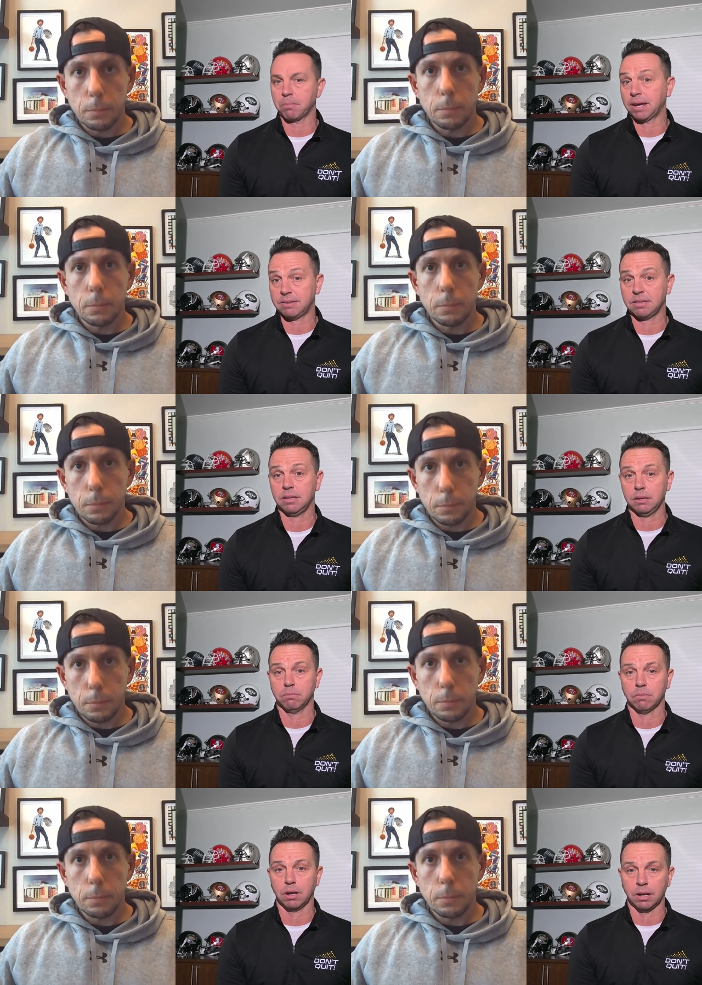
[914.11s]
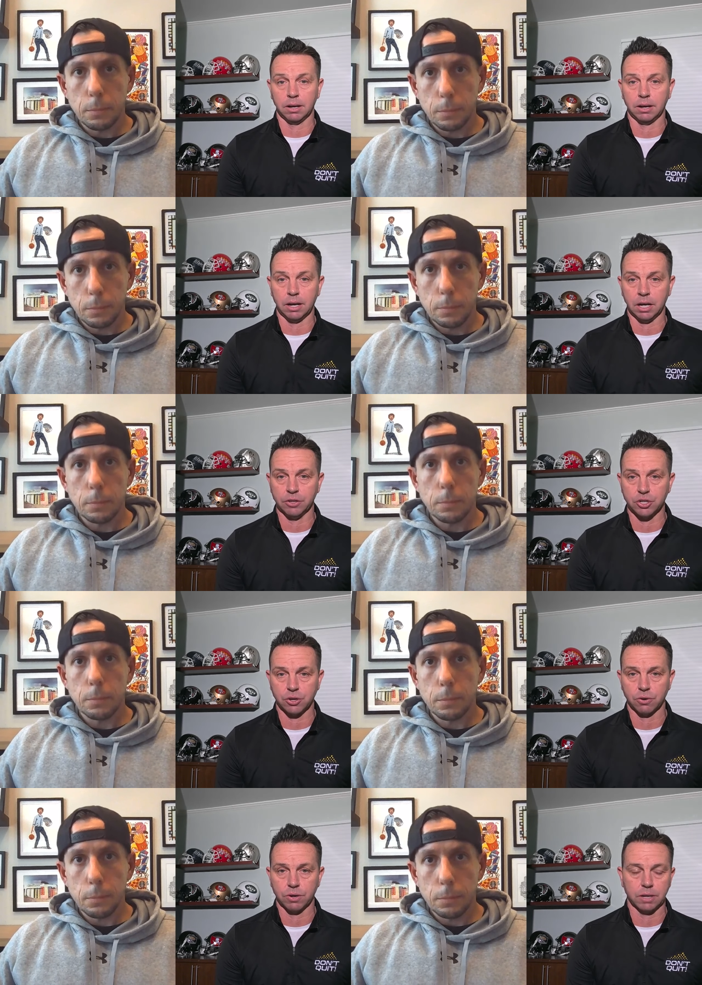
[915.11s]
Speaker 1: my team uh, on the
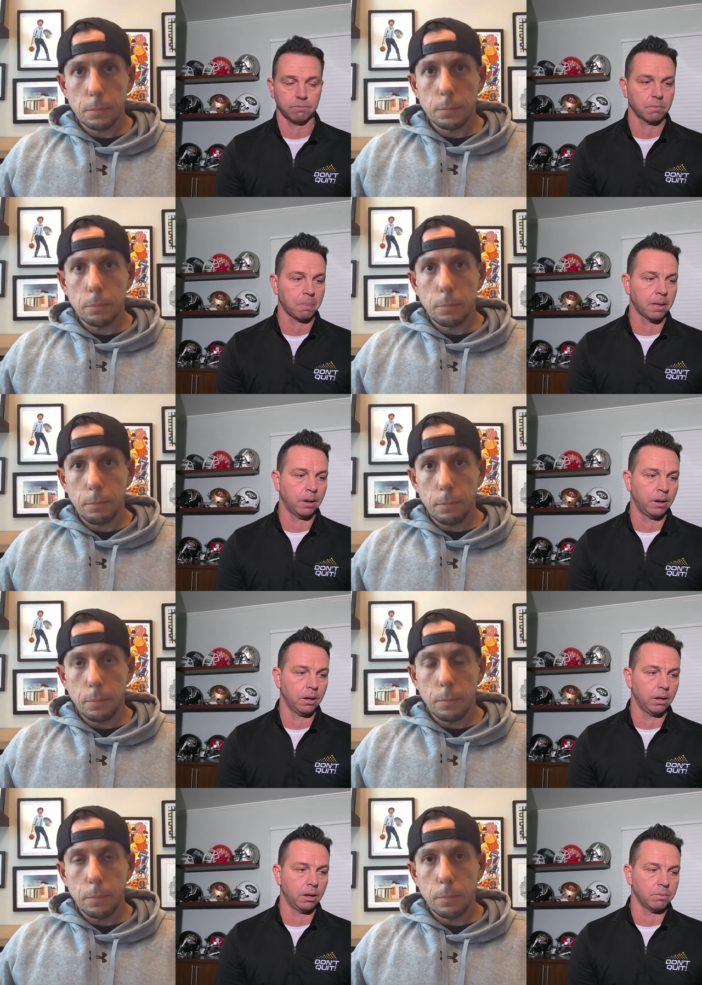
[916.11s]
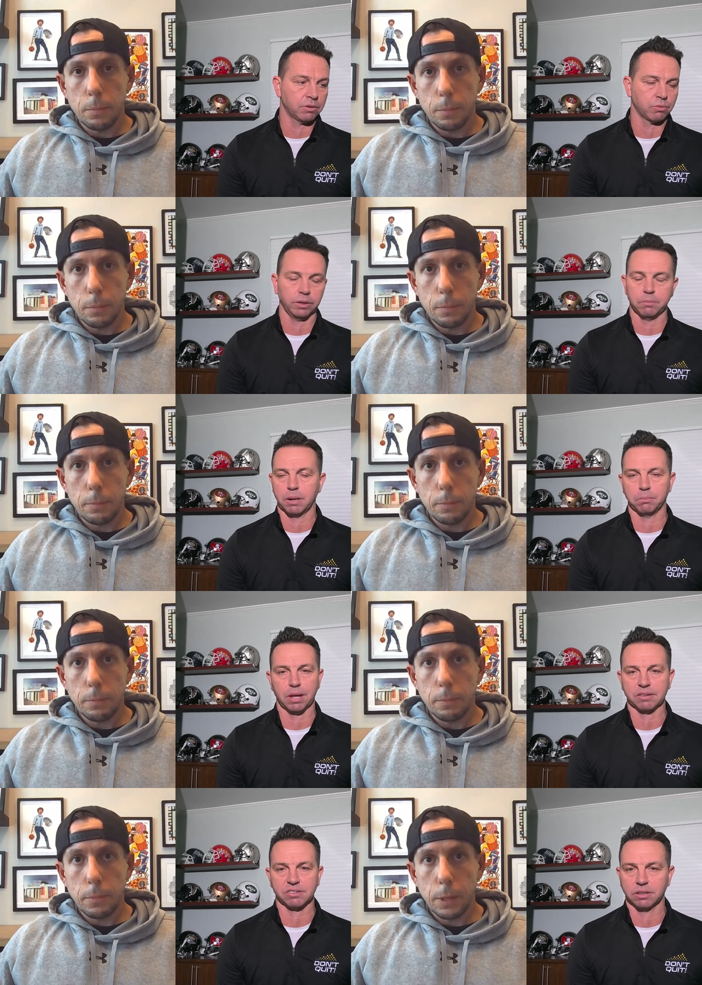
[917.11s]
journey um, has really been a
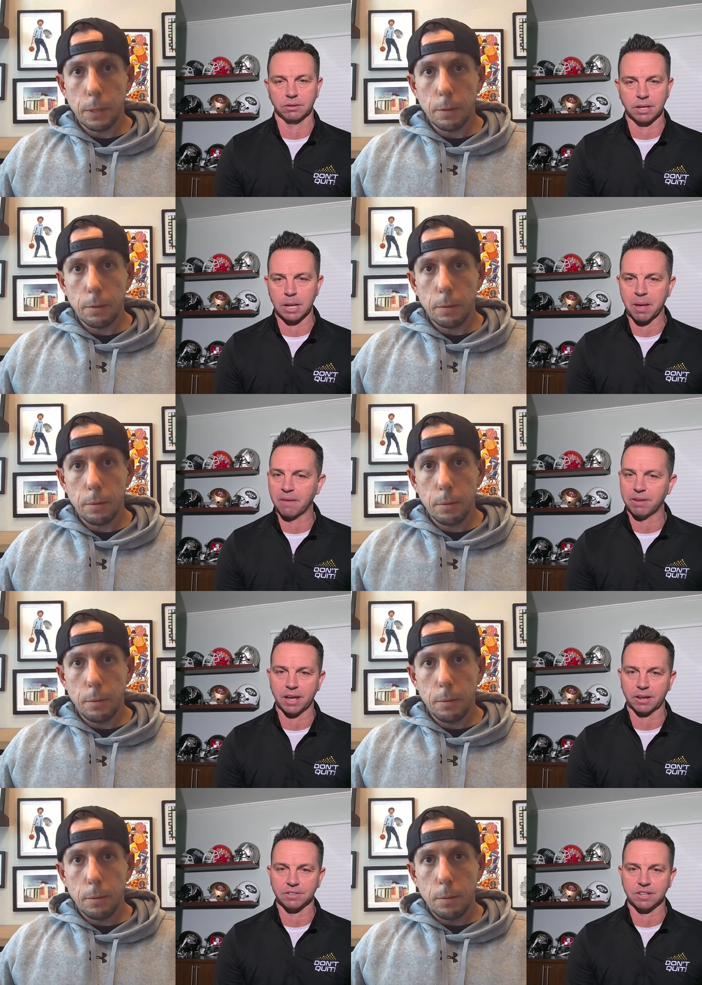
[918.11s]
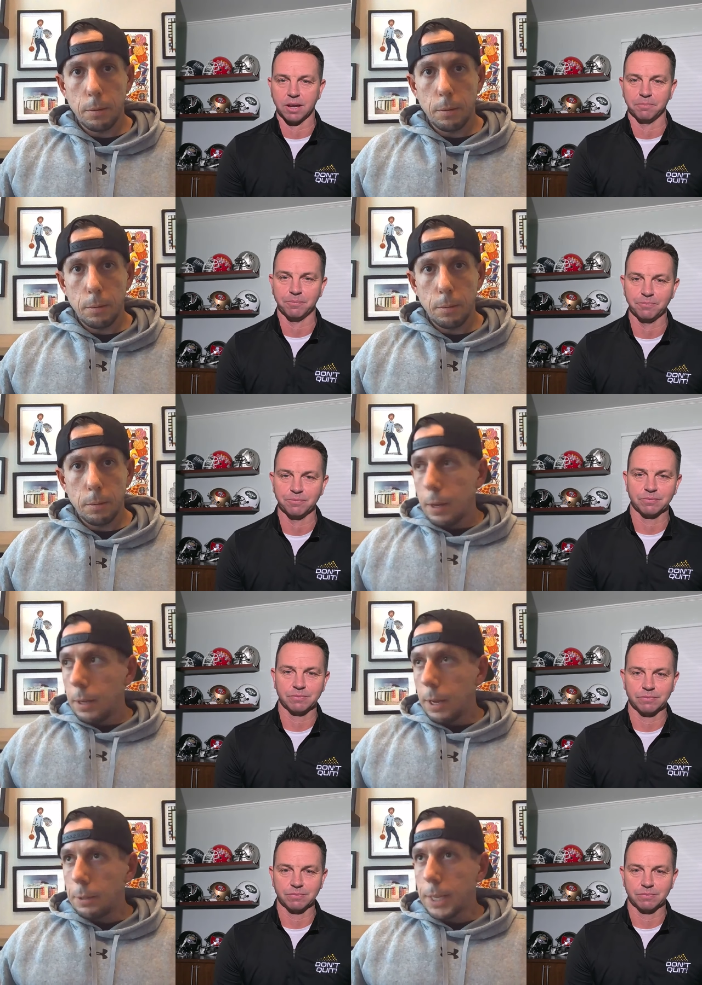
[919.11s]
blessing, and, and I'm having a heck of a time.
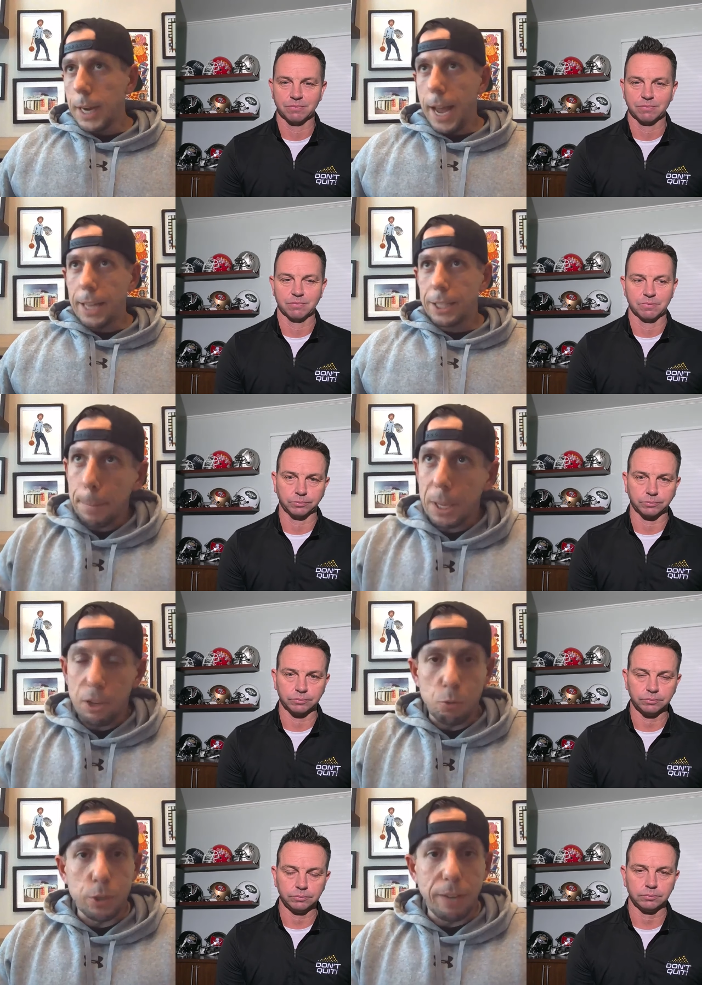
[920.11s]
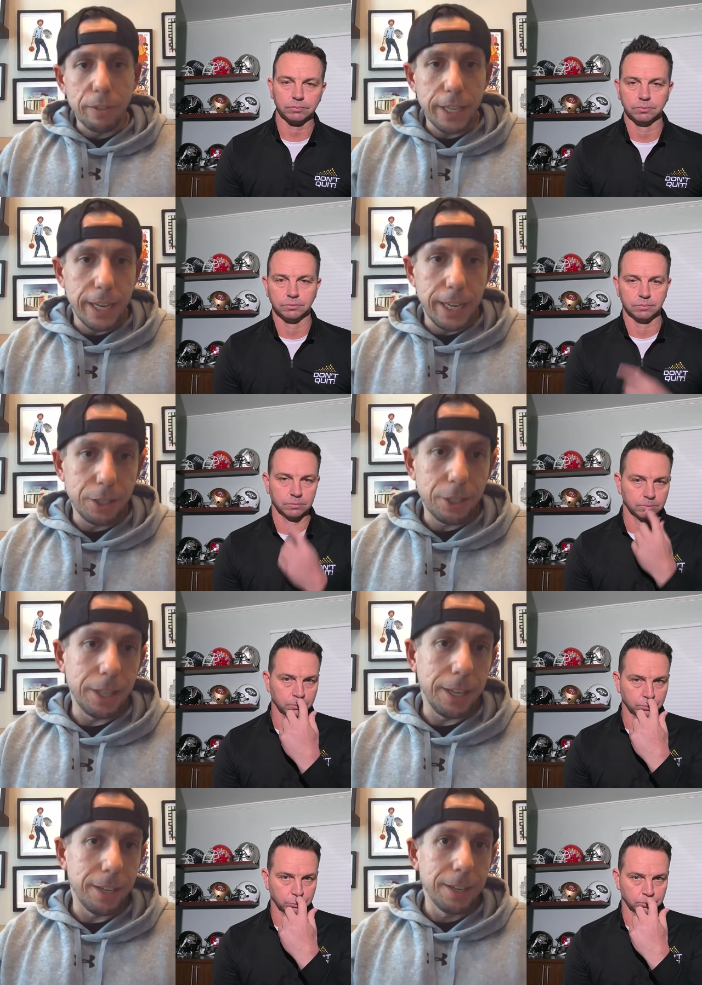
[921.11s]
Yeah, I
Speaker 2: was going to ask because we'll definitely get into
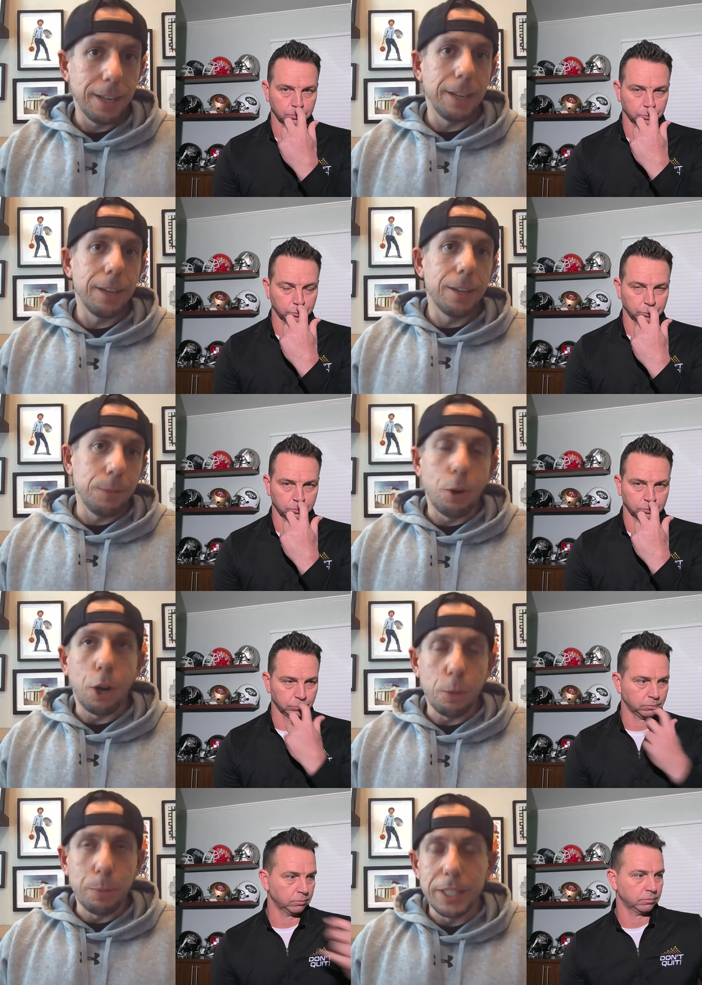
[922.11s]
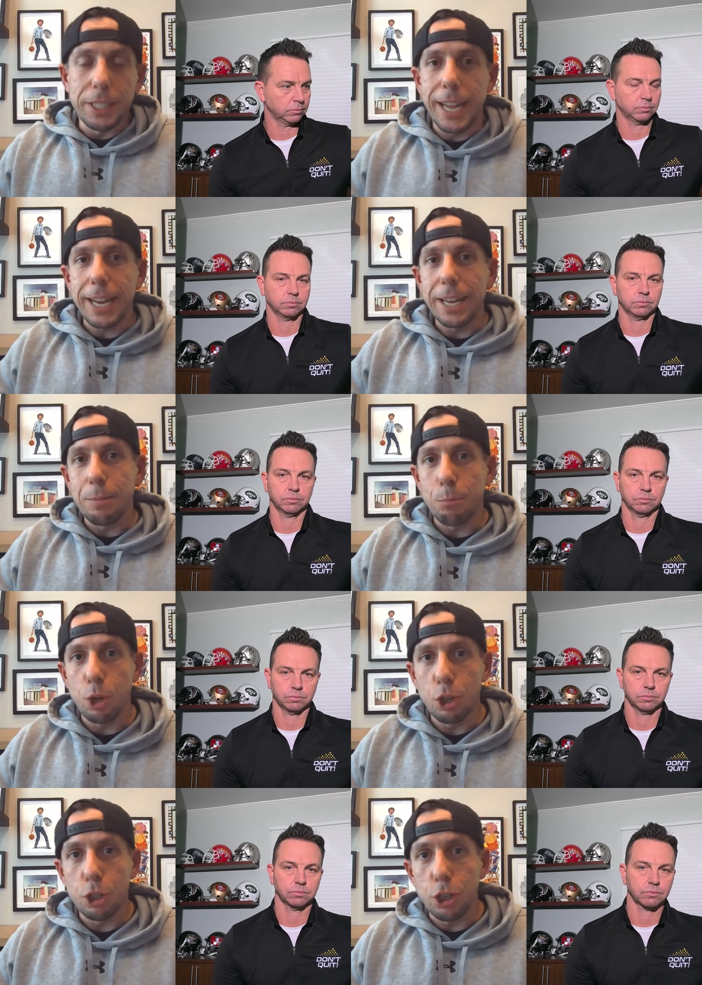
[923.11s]
the arguably the second
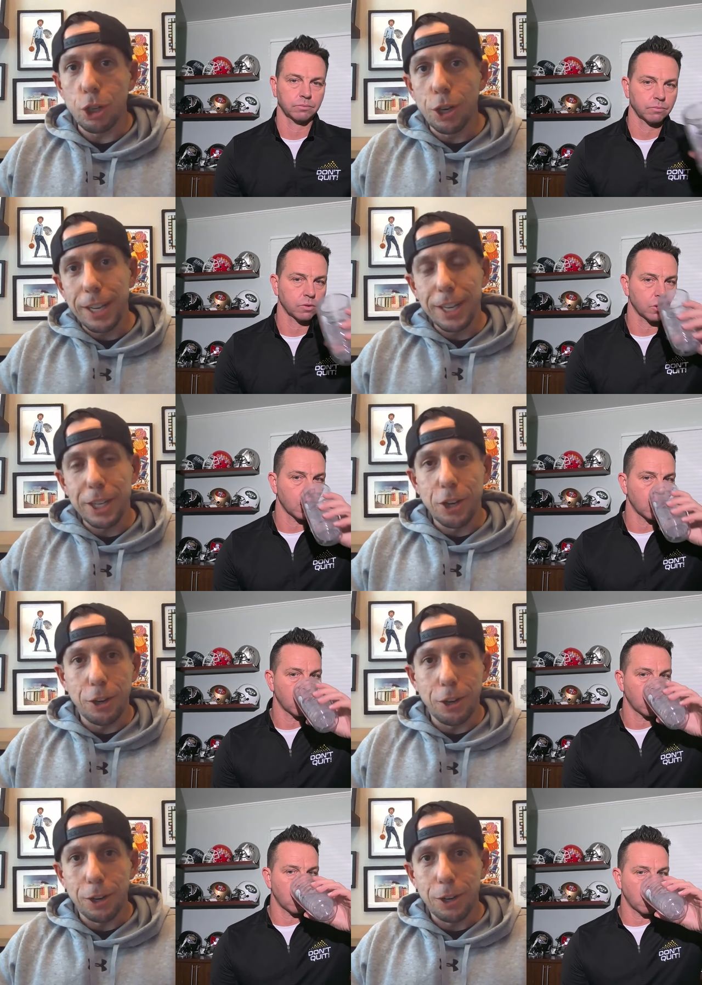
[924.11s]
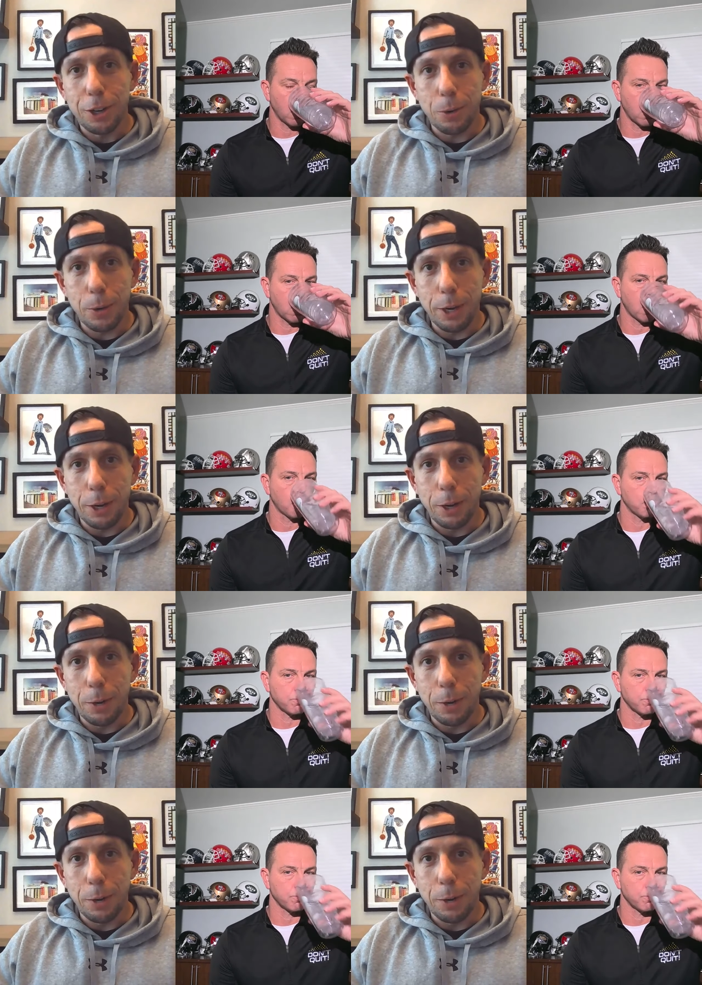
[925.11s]
merger in your career.